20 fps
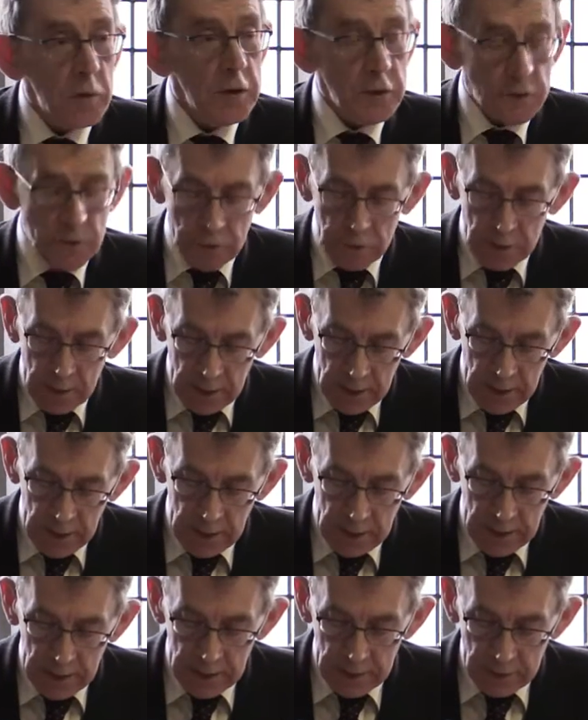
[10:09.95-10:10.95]
which
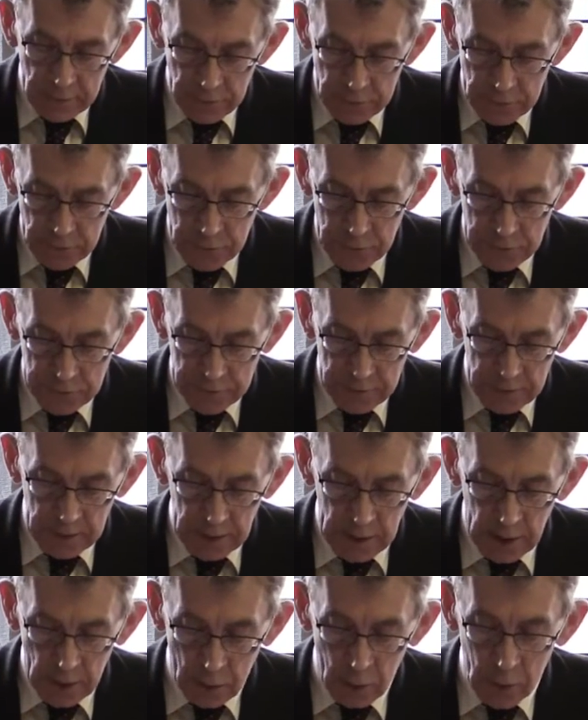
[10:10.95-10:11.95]
introduced
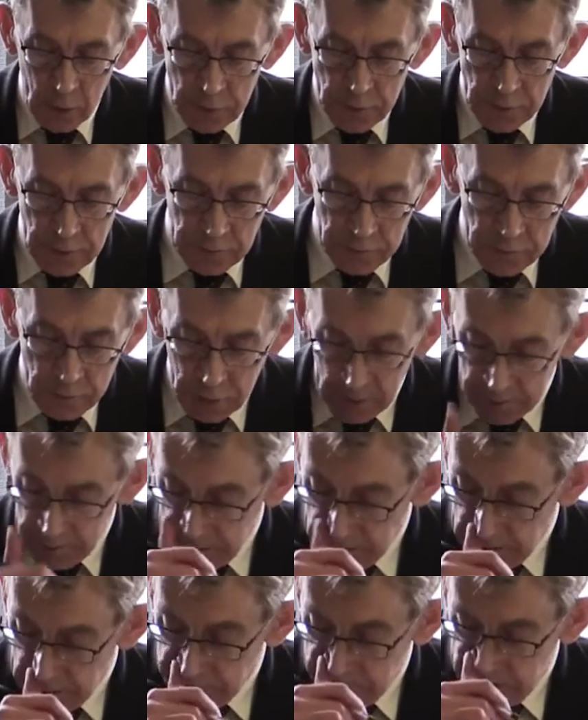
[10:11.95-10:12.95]
a Court of
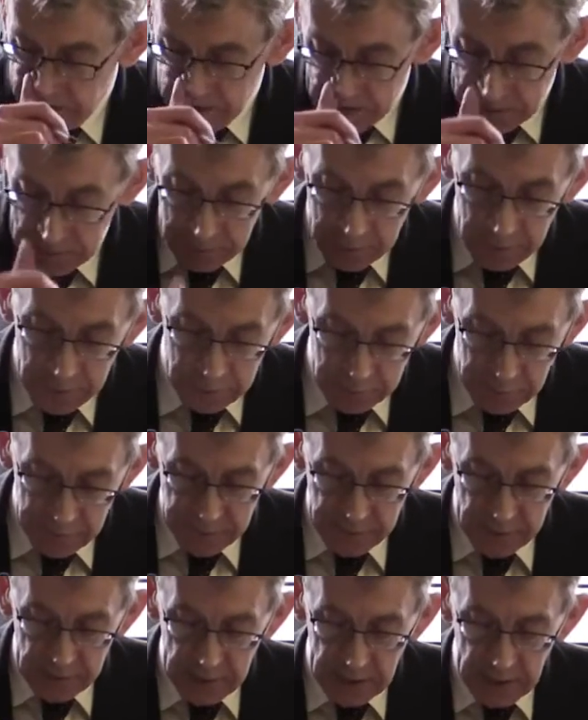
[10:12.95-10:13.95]
Criminal Appeal, which we
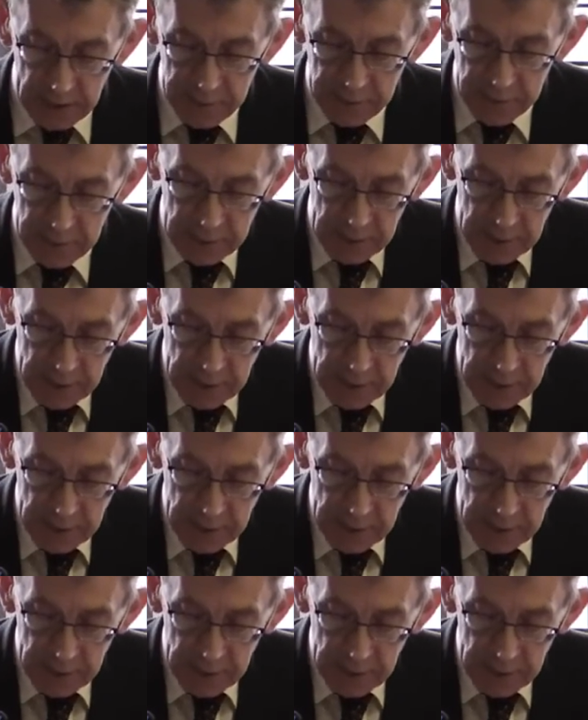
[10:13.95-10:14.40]
still have